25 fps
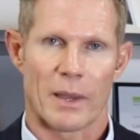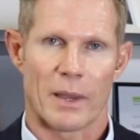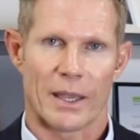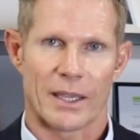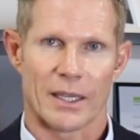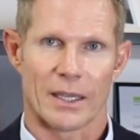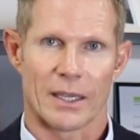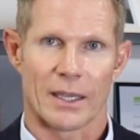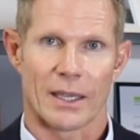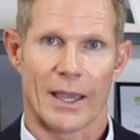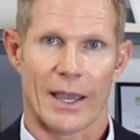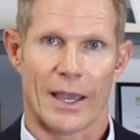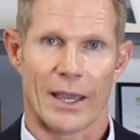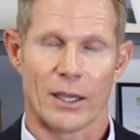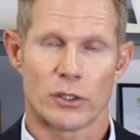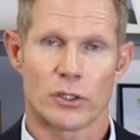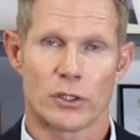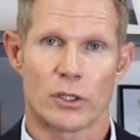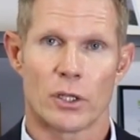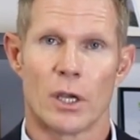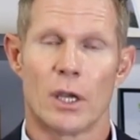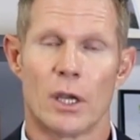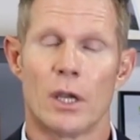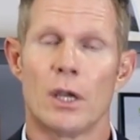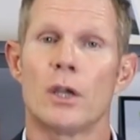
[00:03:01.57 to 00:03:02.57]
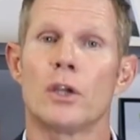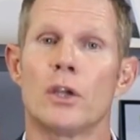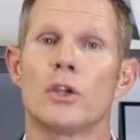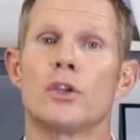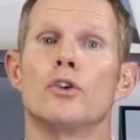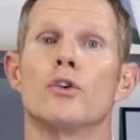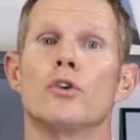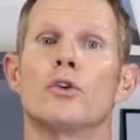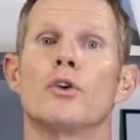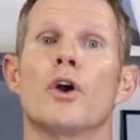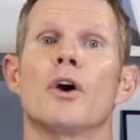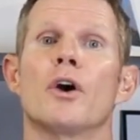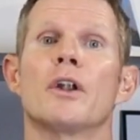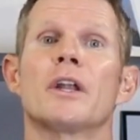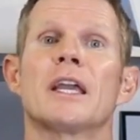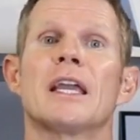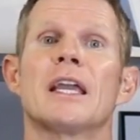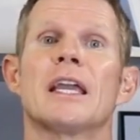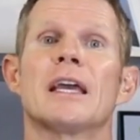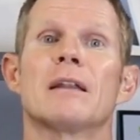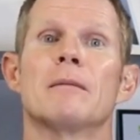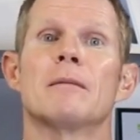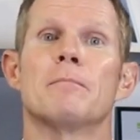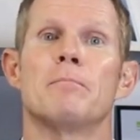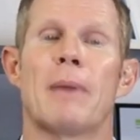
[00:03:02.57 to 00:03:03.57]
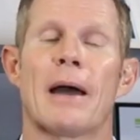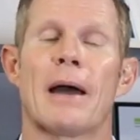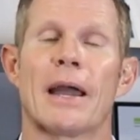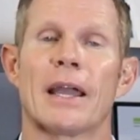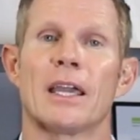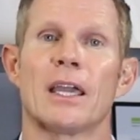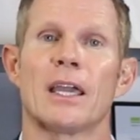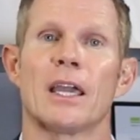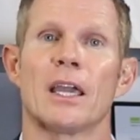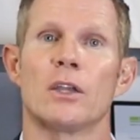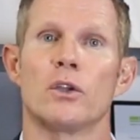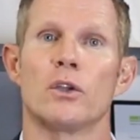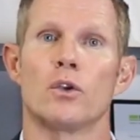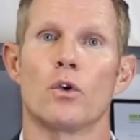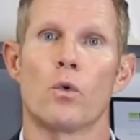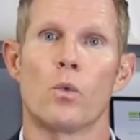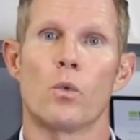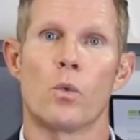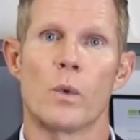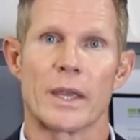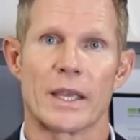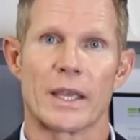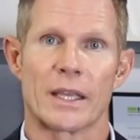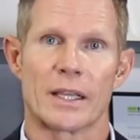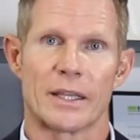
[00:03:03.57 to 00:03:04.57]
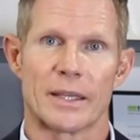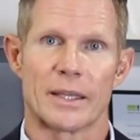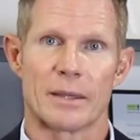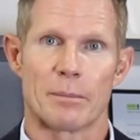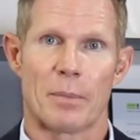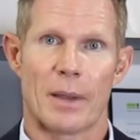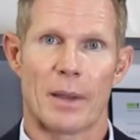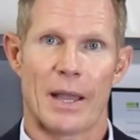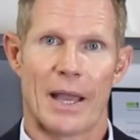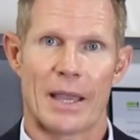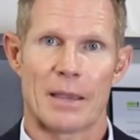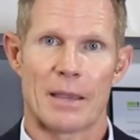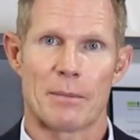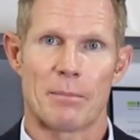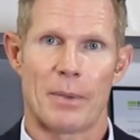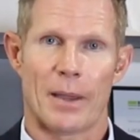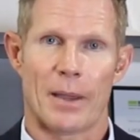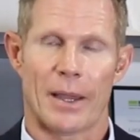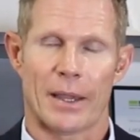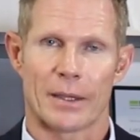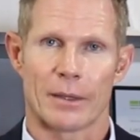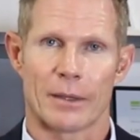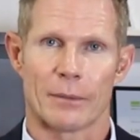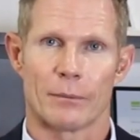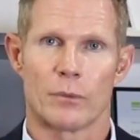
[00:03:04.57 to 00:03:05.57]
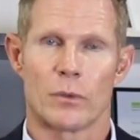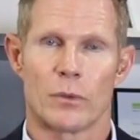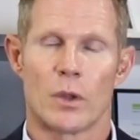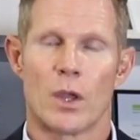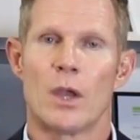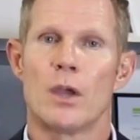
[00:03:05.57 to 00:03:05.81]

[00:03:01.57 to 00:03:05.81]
back in cash, you're going to get it back in your weekly pay packet.